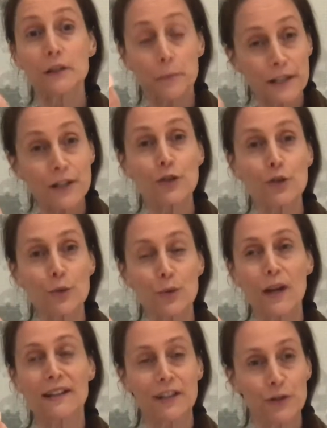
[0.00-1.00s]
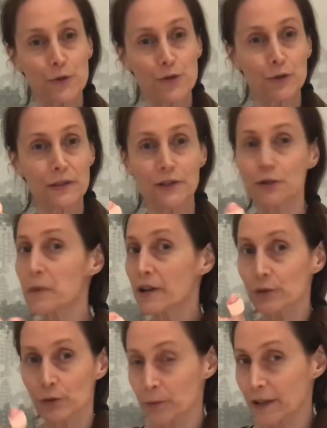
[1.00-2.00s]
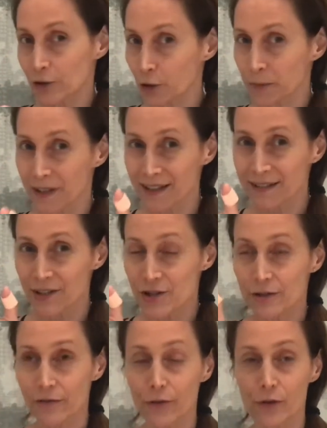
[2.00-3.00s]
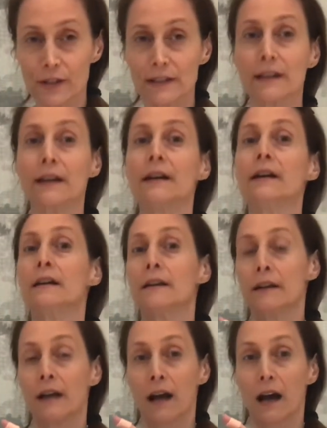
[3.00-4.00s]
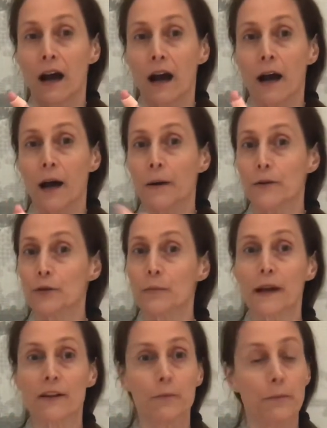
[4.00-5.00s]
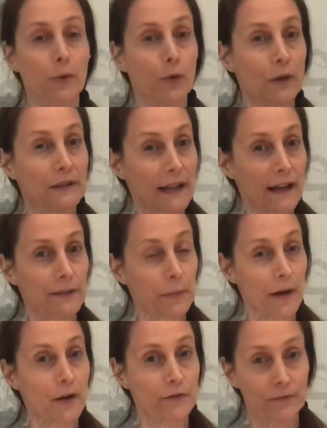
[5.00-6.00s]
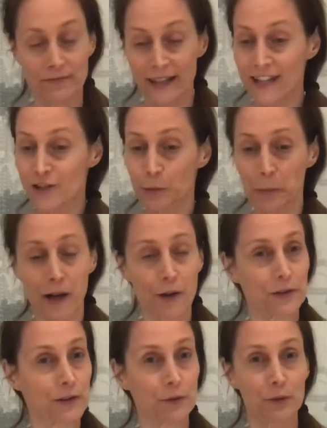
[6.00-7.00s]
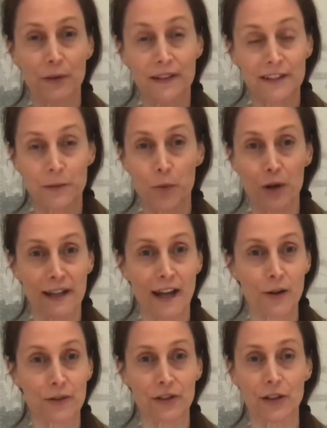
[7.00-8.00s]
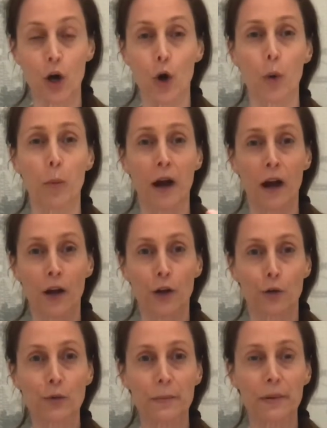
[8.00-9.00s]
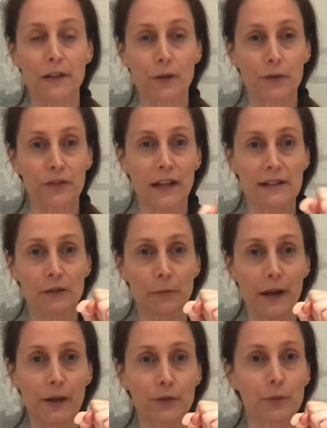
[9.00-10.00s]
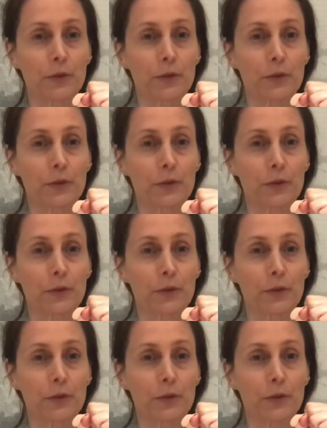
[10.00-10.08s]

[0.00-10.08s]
bit new and unusual, and your muscles might not be conditioned for it. You may have bought a nice pair of kettlebells and doing some workouts at home. Gripping those dumbbells